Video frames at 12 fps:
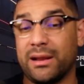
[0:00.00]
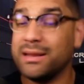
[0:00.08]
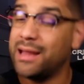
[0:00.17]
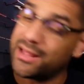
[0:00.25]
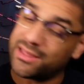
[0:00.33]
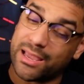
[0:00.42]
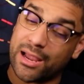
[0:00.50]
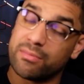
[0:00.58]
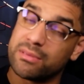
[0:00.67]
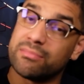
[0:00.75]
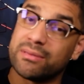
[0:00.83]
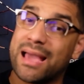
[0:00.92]
Now, I think
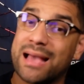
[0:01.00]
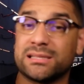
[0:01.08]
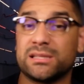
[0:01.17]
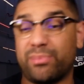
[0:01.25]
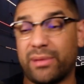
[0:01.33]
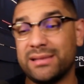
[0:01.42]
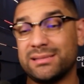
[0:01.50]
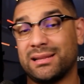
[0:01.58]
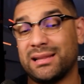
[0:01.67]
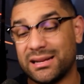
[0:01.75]
Airbnb has its place in a lot of